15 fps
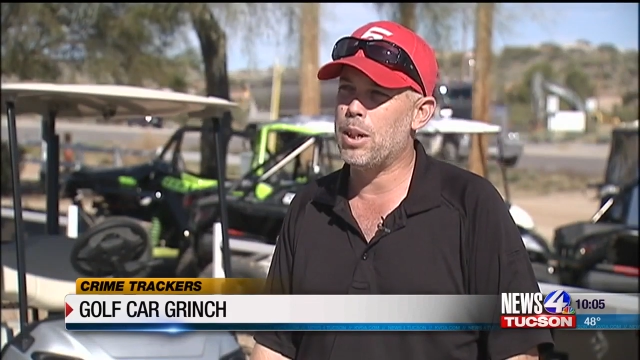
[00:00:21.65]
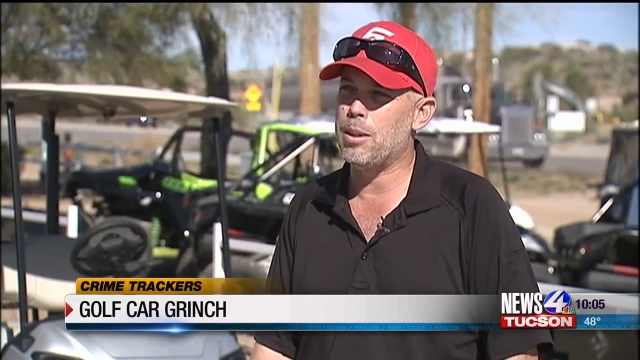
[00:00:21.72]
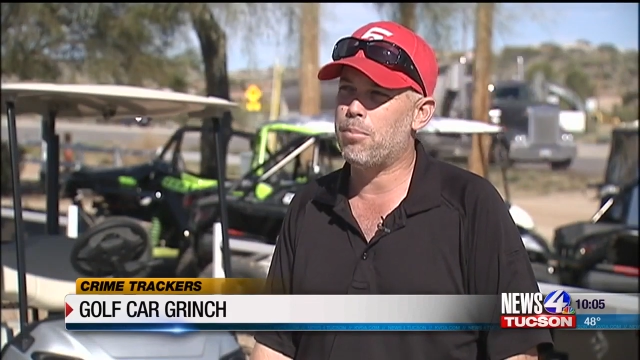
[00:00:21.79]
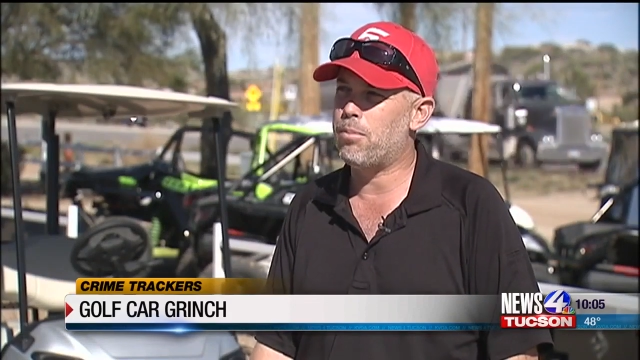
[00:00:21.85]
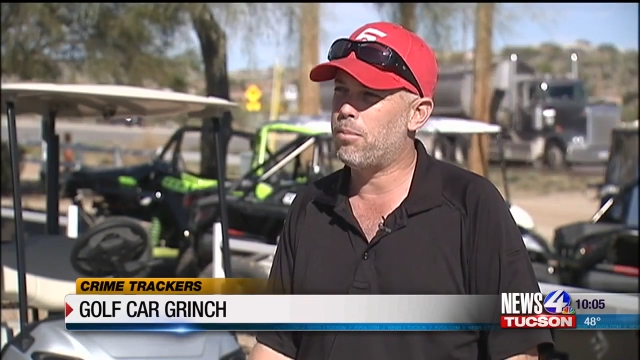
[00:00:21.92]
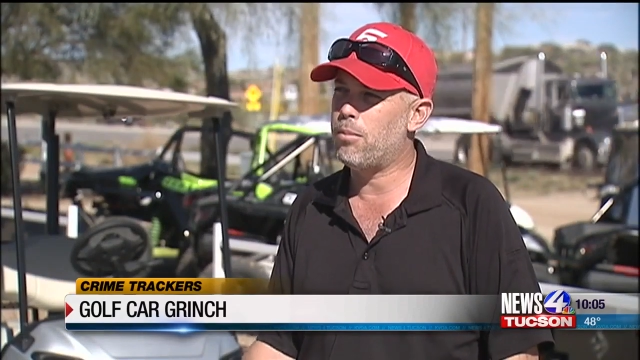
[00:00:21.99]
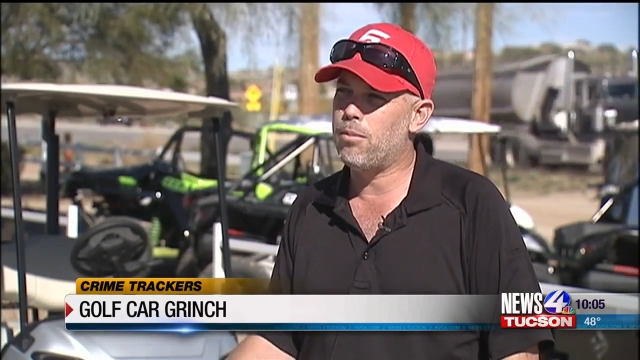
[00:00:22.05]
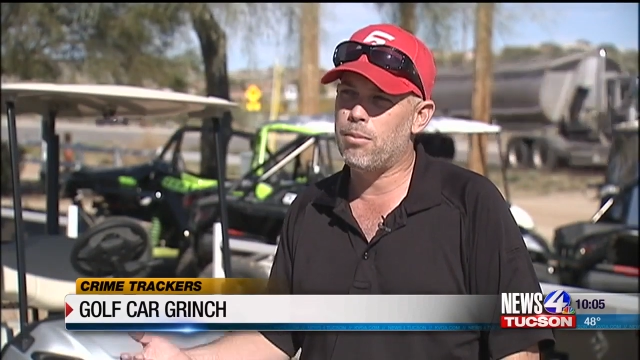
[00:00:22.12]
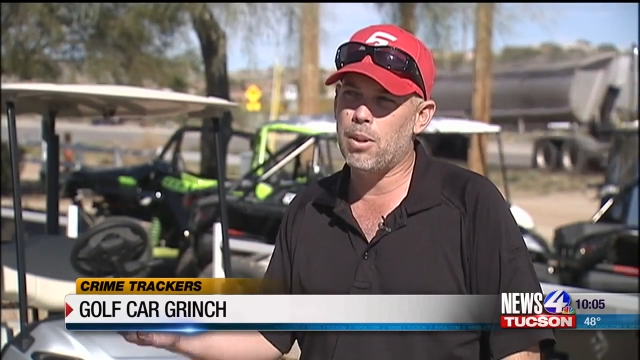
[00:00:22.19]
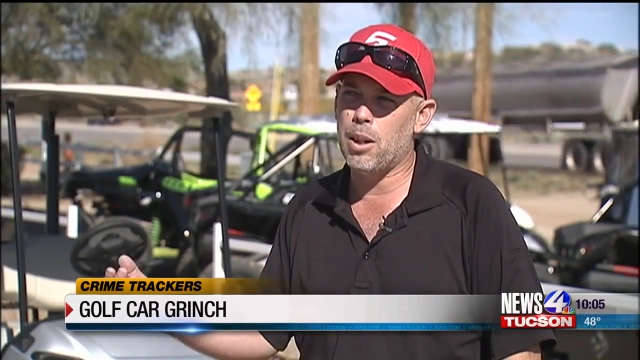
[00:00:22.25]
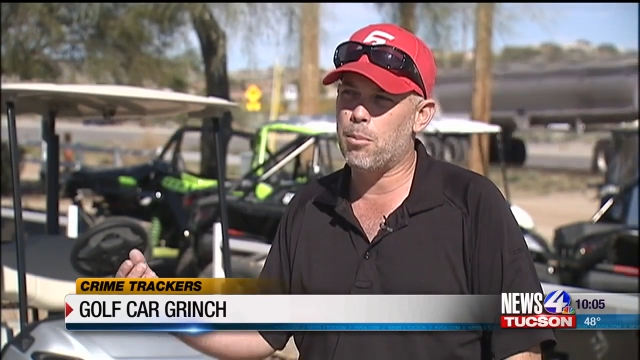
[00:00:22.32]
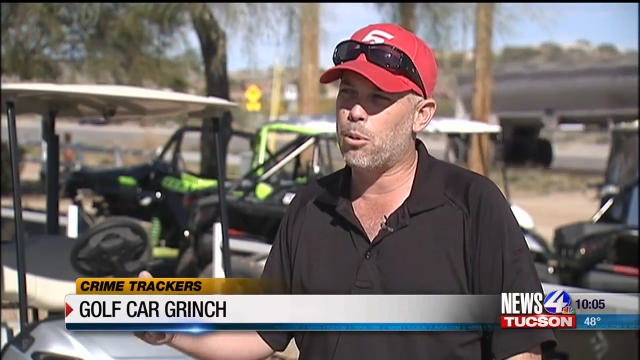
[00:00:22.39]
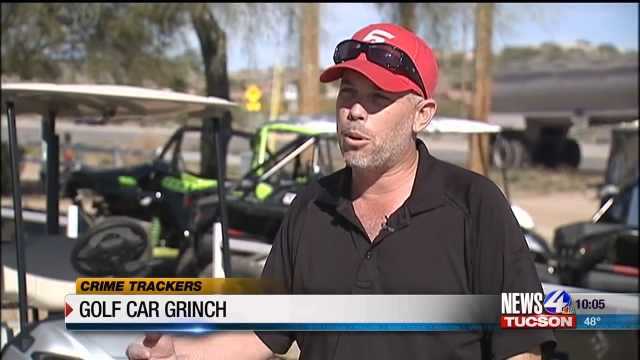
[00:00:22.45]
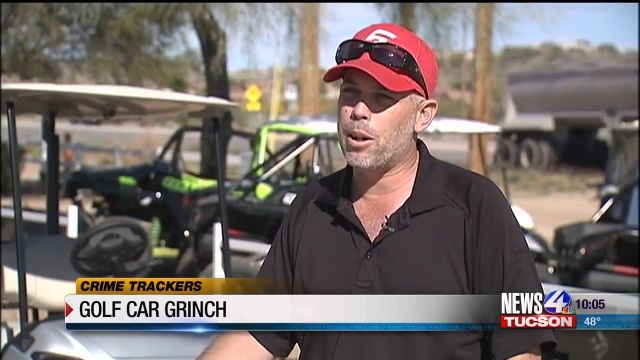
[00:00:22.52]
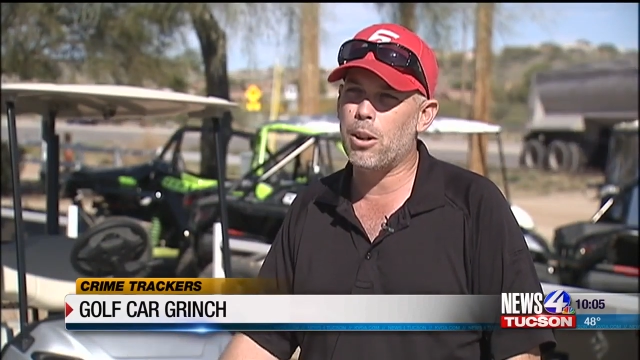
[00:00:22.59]
we
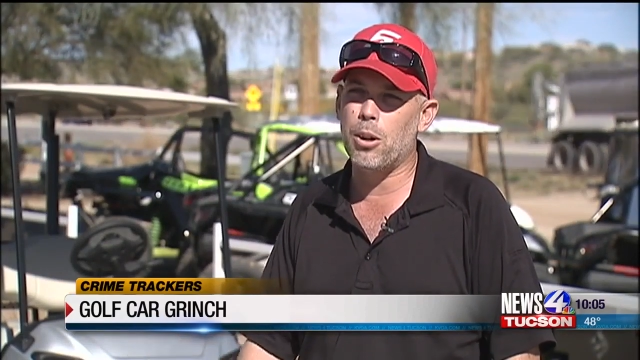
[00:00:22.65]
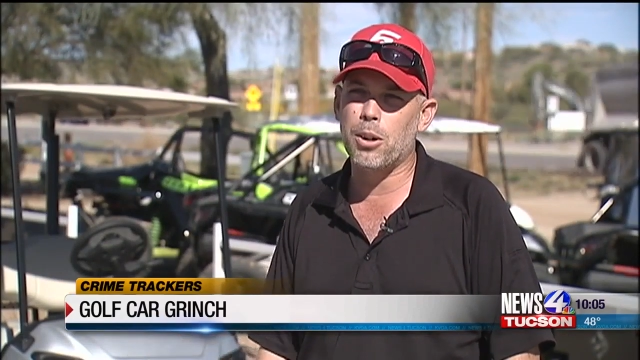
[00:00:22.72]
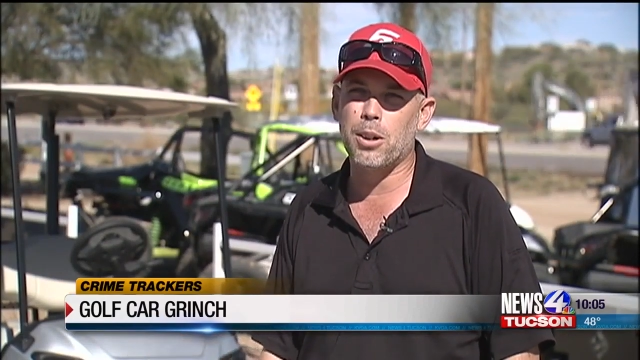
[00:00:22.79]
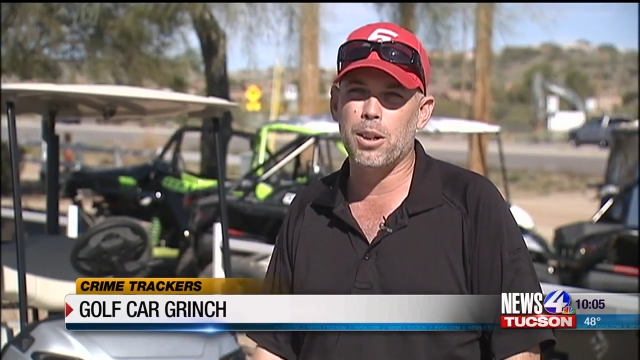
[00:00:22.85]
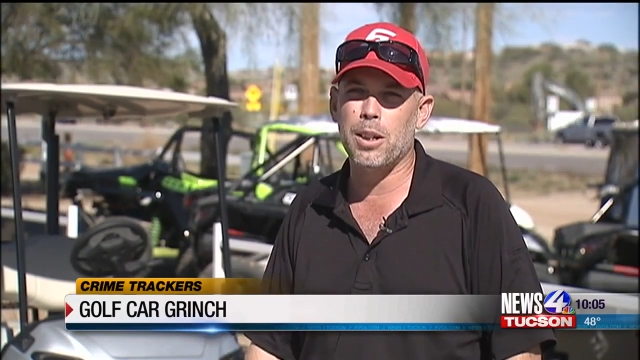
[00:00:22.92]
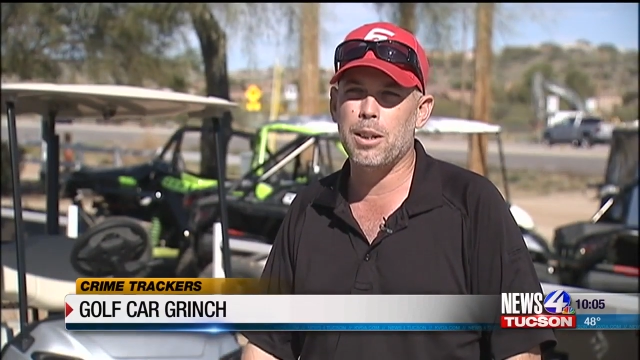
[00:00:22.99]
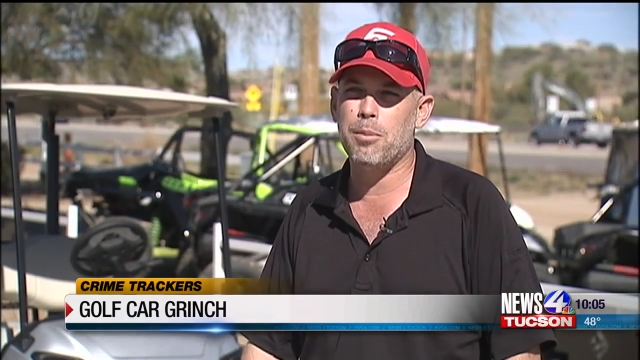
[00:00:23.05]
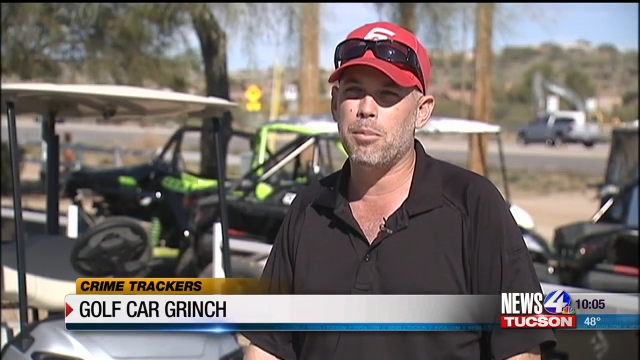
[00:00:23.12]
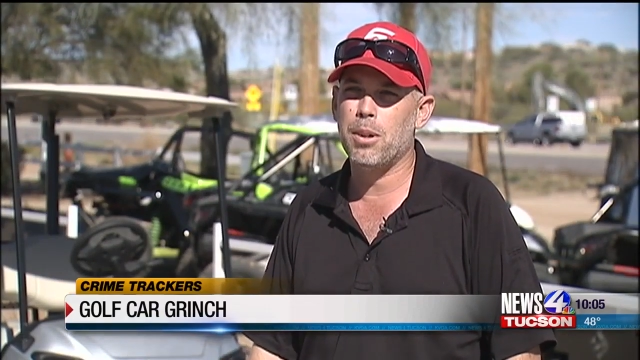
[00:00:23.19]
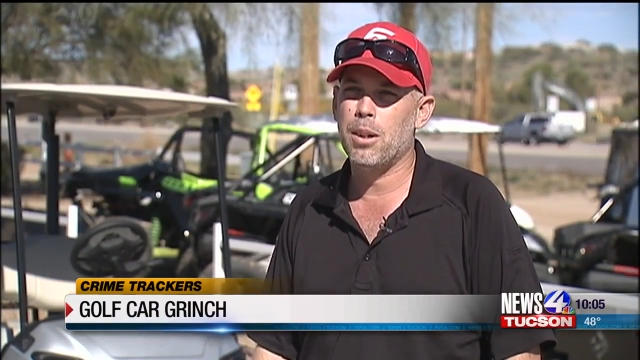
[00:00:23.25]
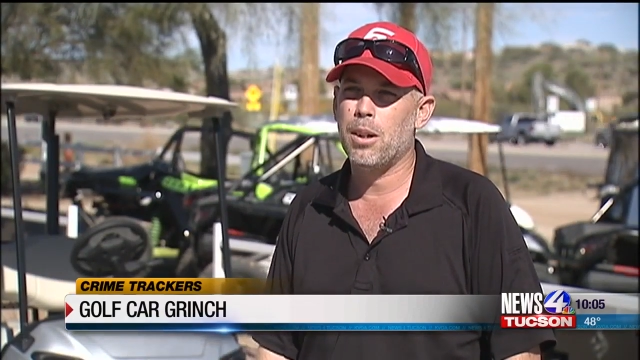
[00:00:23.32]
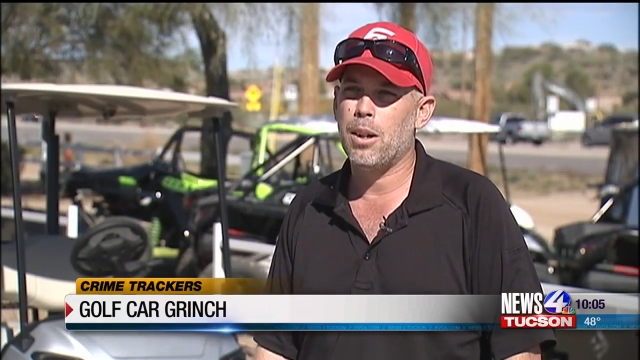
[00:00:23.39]
employ locally.